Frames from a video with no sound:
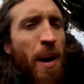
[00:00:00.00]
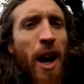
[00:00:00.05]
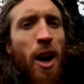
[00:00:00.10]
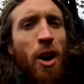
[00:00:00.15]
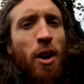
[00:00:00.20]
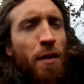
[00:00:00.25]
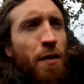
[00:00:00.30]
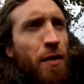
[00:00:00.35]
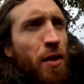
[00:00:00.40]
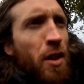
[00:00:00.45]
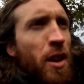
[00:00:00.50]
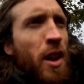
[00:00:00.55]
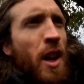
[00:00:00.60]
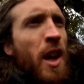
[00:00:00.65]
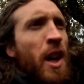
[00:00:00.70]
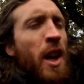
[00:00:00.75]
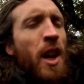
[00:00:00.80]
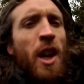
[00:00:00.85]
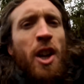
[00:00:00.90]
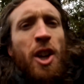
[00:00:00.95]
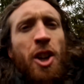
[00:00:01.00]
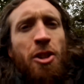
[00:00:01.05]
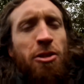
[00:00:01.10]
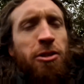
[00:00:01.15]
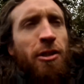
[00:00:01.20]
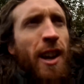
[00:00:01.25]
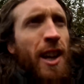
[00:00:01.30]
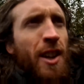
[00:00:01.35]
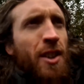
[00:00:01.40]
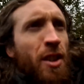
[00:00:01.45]
powerful,
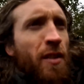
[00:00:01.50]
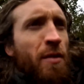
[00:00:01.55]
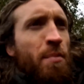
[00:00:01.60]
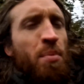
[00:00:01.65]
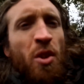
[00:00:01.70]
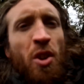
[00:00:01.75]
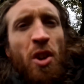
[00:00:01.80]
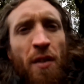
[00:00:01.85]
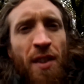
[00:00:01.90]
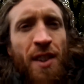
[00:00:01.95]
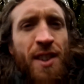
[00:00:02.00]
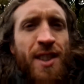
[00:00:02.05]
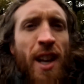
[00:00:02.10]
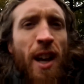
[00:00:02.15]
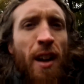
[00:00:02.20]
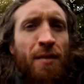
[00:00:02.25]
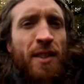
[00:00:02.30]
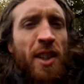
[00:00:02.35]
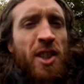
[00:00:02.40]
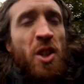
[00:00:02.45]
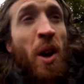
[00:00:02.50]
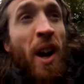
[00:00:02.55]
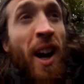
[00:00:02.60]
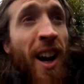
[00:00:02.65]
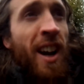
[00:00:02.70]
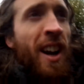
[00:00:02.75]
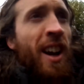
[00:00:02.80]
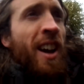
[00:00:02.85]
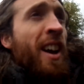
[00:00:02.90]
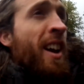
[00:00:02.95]
creative, beautiful self that you
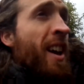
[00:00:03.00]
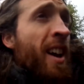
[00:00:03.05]
are.